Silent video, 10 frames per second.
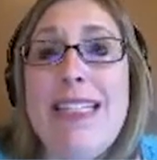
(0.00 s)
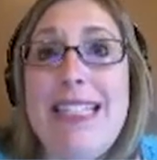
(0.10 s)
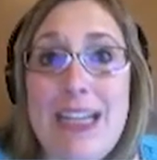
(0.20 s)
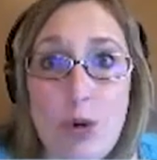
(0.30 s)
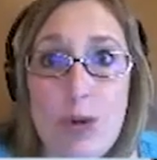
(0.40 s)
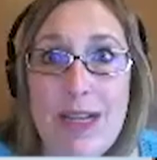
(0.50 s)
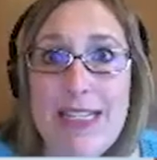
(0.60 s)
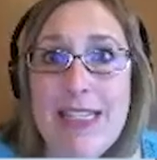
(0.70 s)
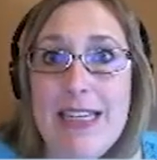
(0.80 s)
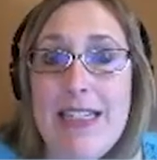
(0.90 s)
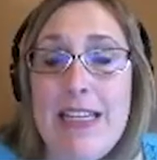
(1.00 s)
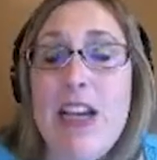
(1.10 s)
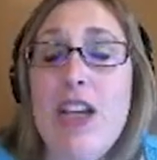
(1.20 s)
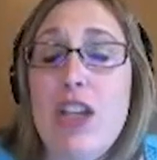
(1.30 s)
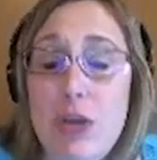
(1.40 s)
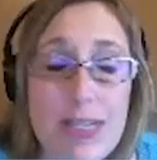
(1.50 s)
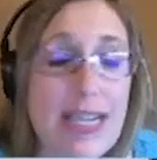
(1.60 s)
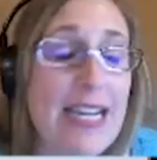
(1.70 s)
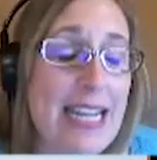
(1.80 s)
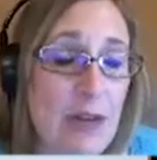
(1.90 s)
decreases
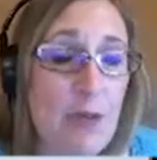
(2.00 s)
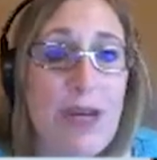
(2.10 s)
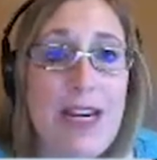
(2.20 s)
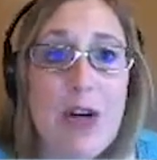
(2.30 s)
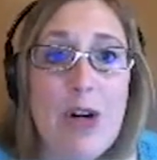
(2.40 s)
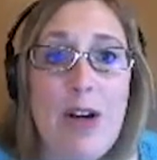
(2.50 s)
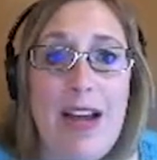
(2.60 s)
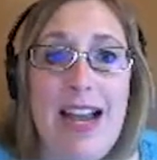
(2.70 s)
using an e-reader.